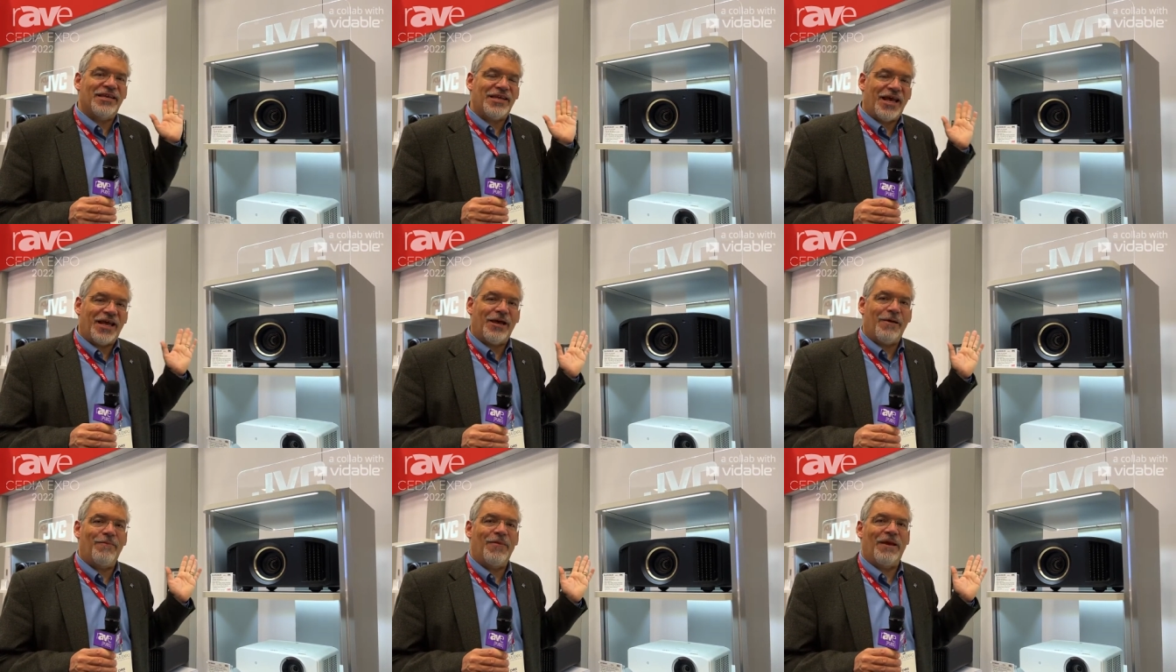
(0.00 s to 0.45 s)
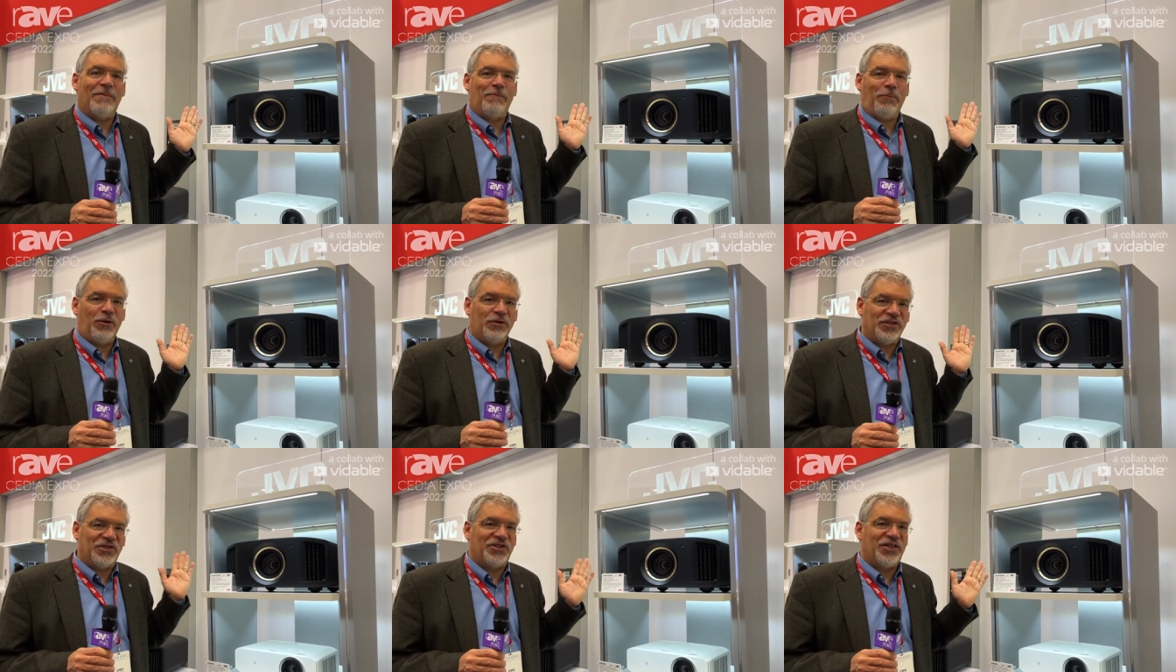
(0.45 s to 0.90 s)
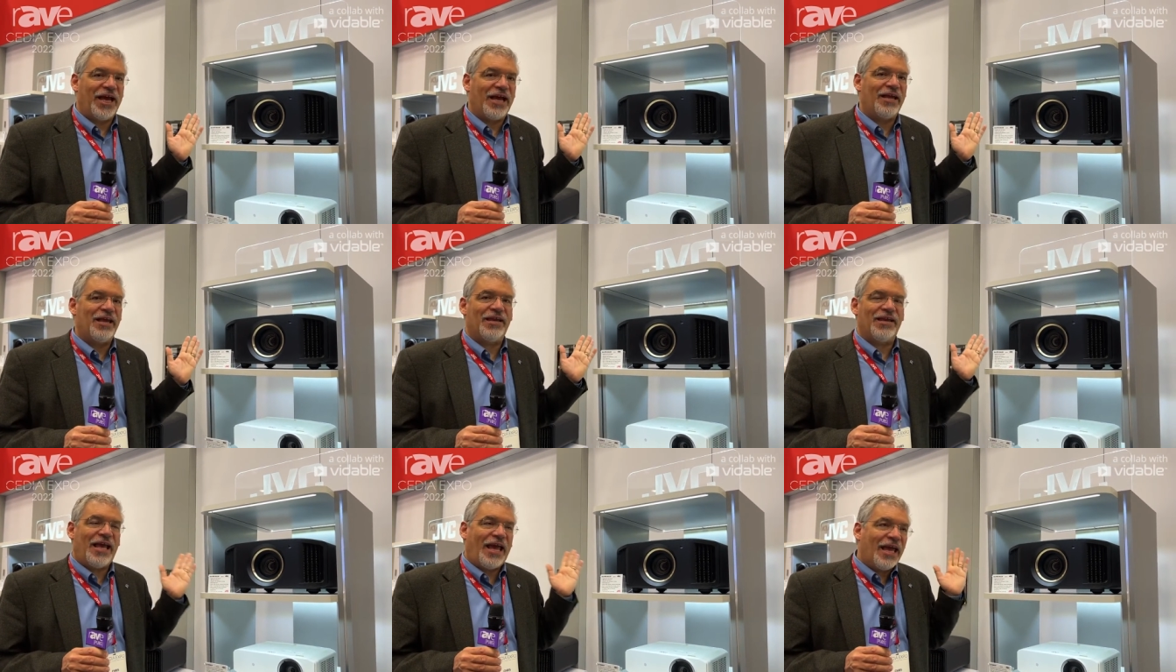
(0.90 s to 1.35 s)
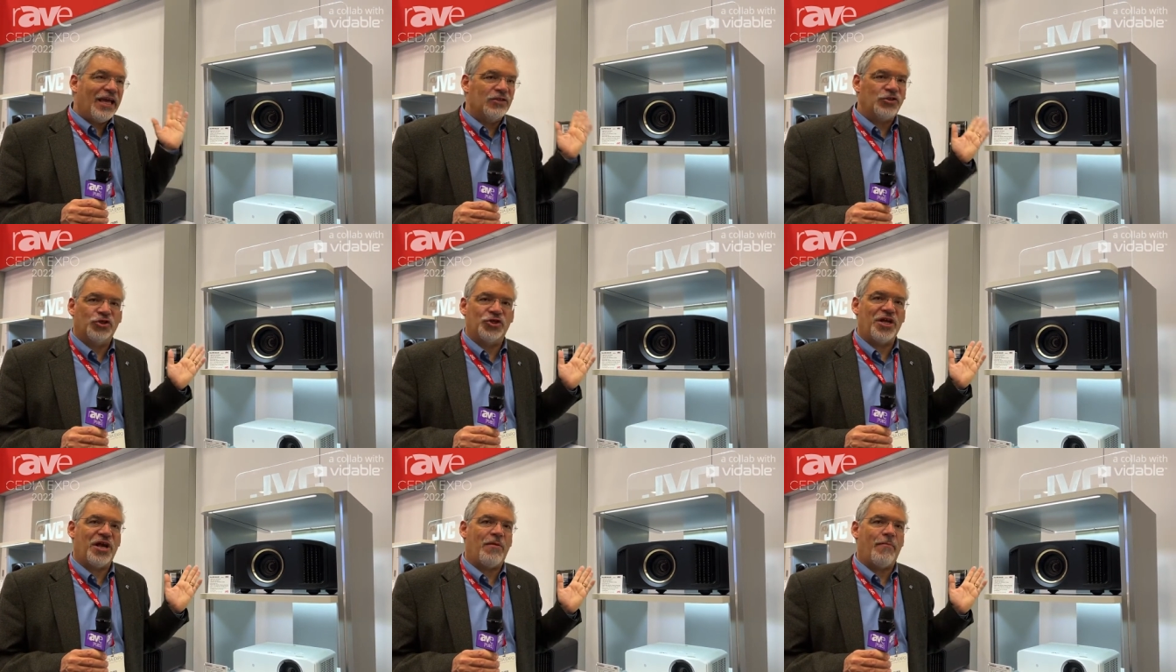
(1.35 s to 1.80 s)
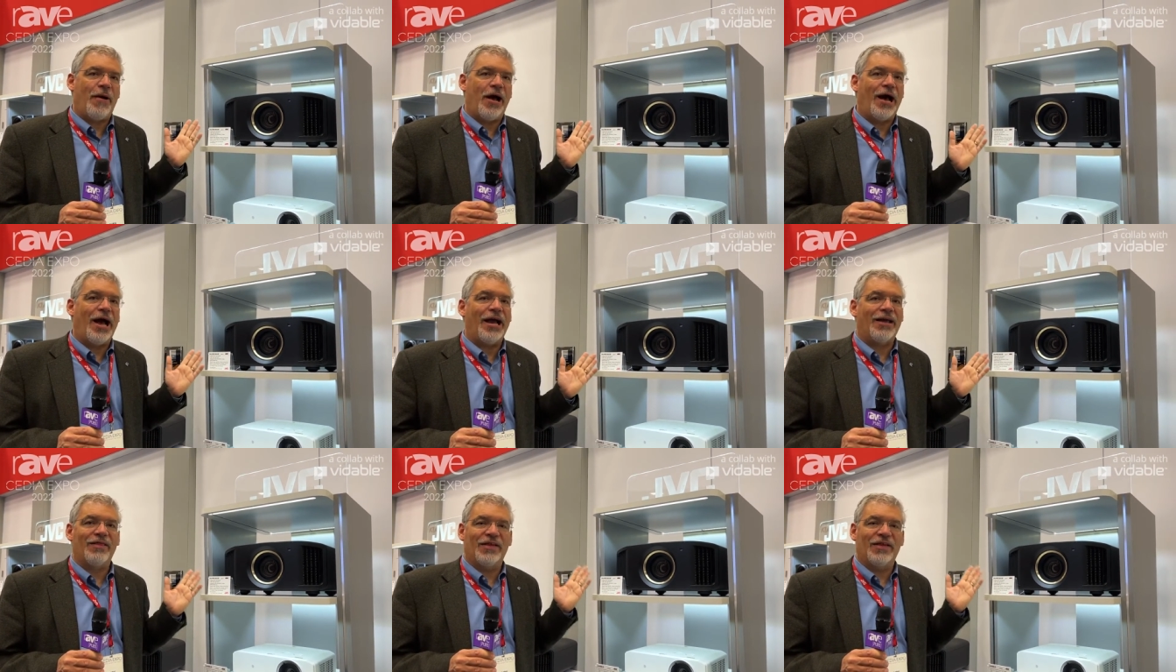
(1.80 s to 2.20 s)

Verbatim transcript: gigabit per second HDMI.